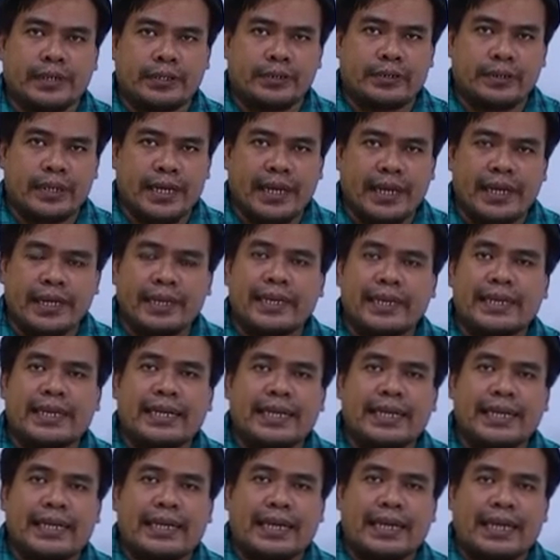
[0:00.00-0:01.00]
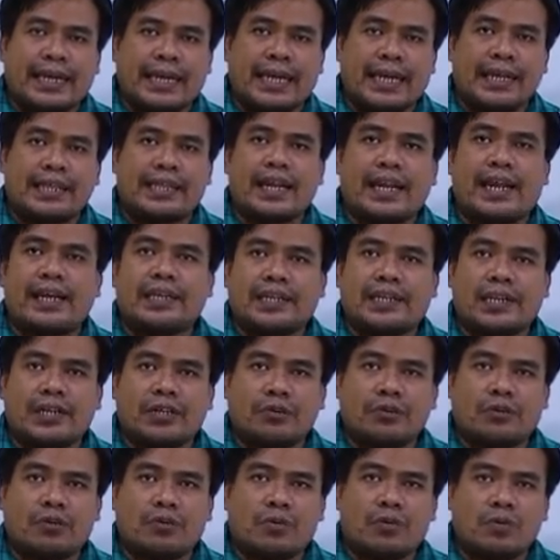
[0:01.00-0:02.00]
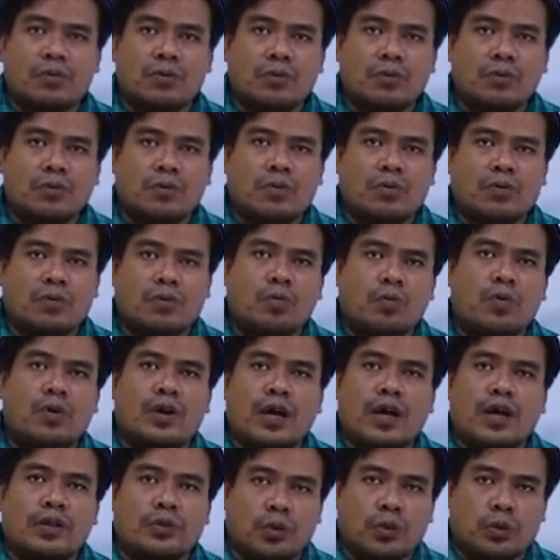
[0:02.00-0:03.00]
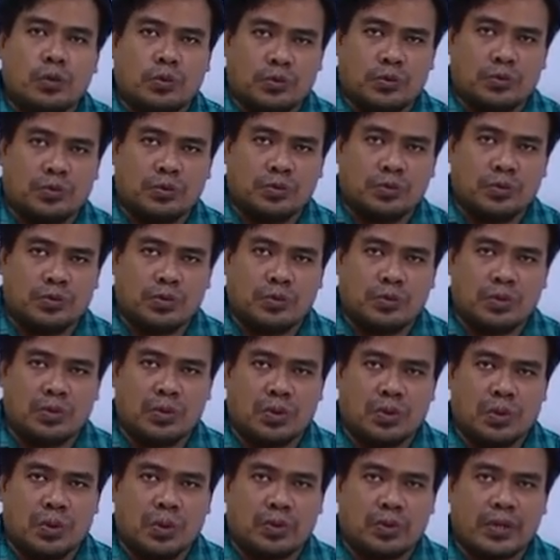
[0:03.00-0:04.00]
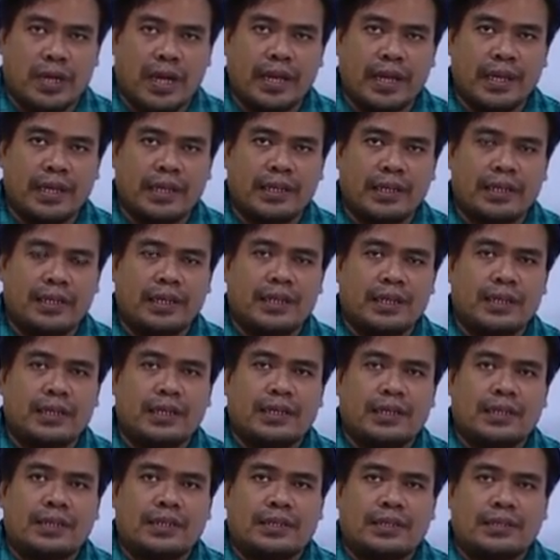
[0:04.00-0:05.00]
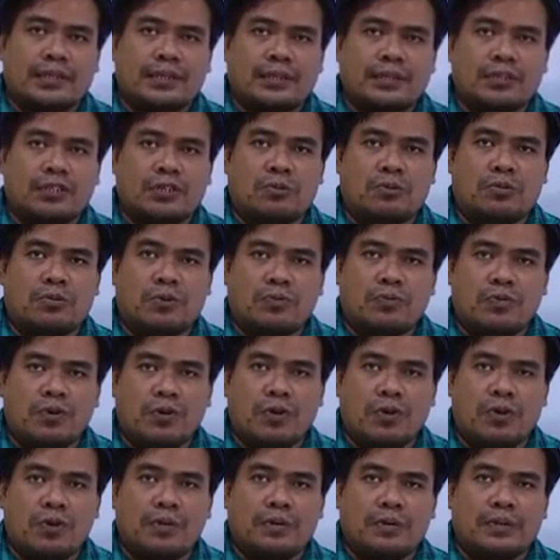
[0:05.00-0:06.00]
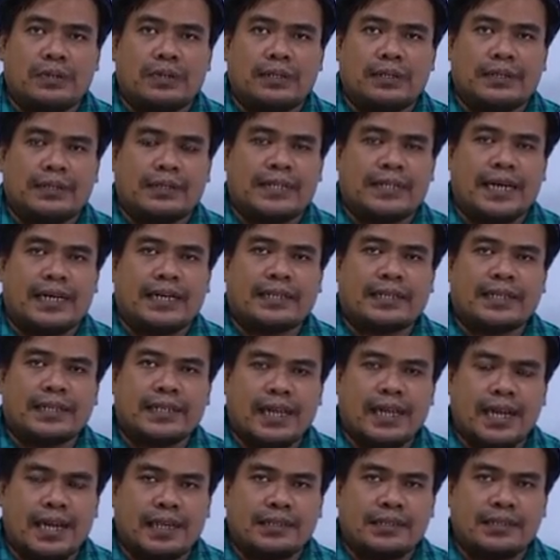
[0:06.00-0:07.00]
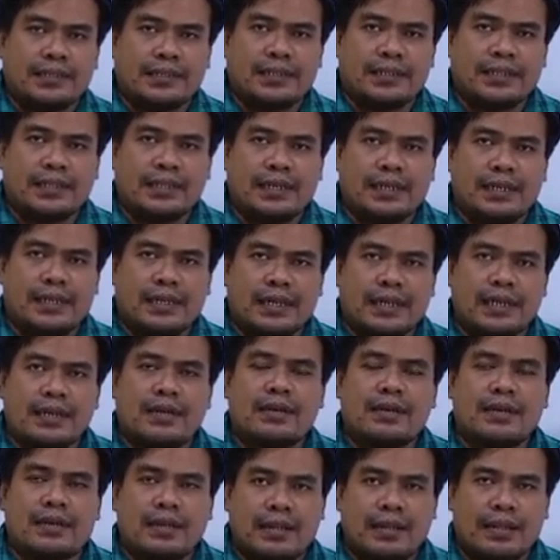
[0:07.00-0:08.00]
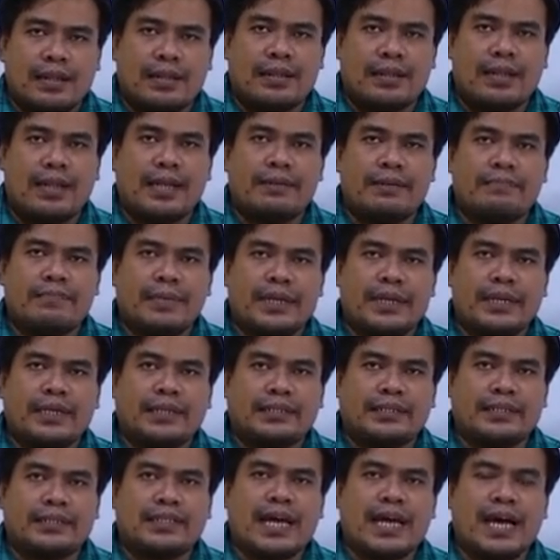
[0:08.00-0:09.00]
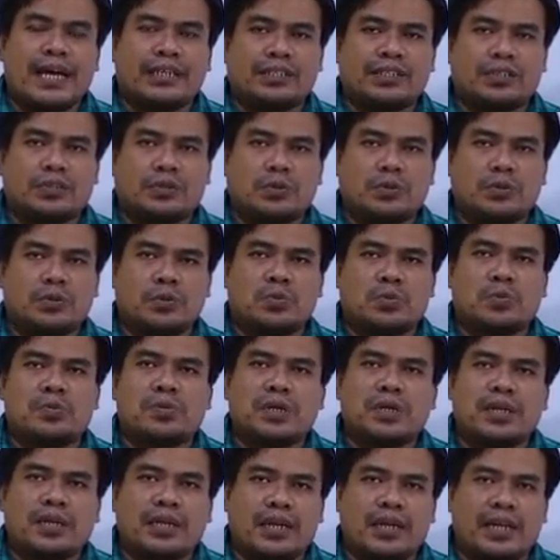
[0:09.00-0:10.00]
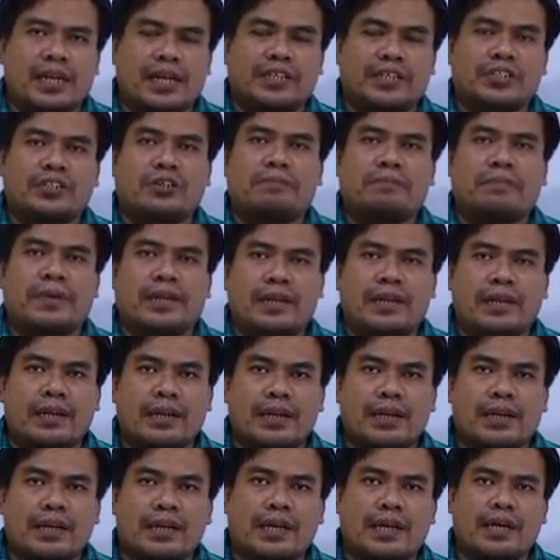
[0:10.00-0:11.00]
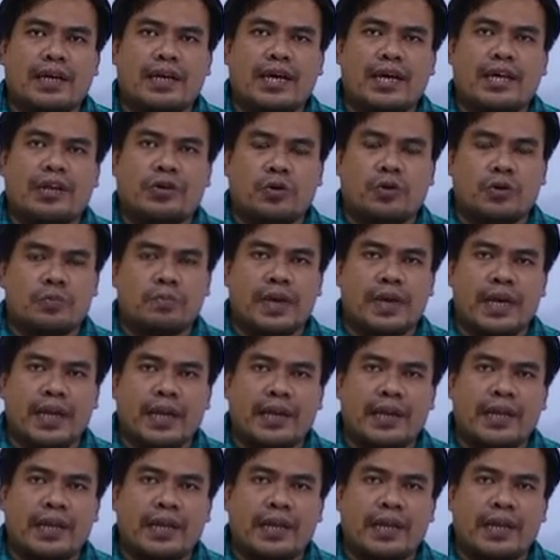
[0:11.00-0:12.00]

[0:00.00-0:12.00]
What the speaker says: today, and then I'll tell you what are those. Okay? So before starting the class, let me just ask you to collect your pen, a notepad,